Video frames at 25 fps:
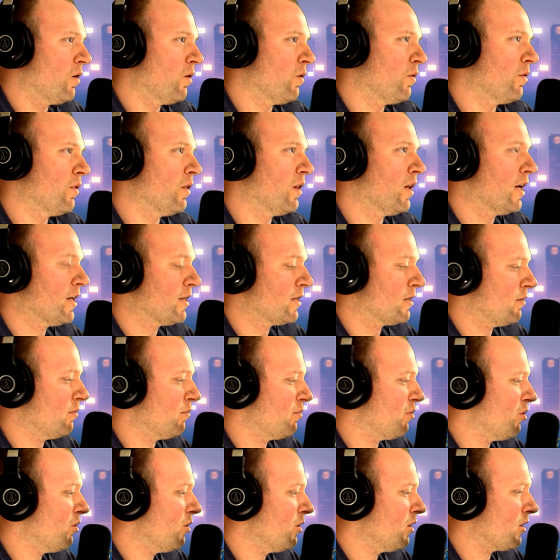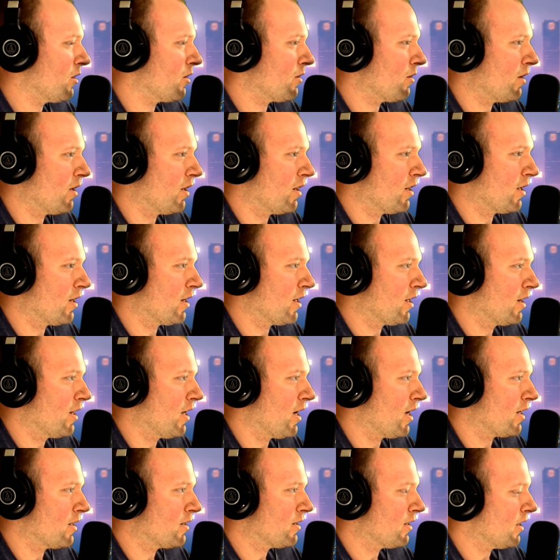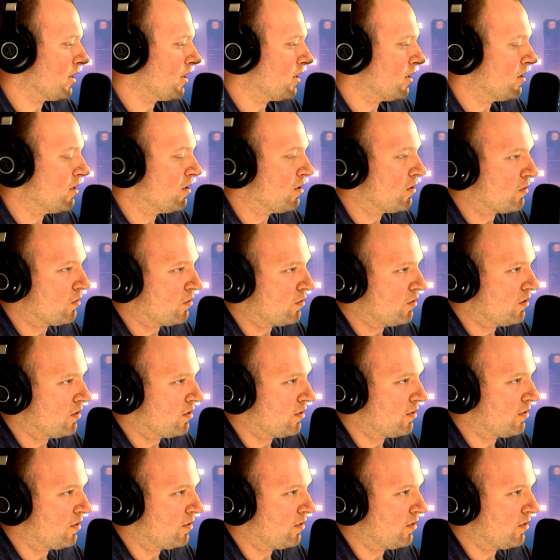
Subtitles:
oh, less important or anything like that. It's like, no.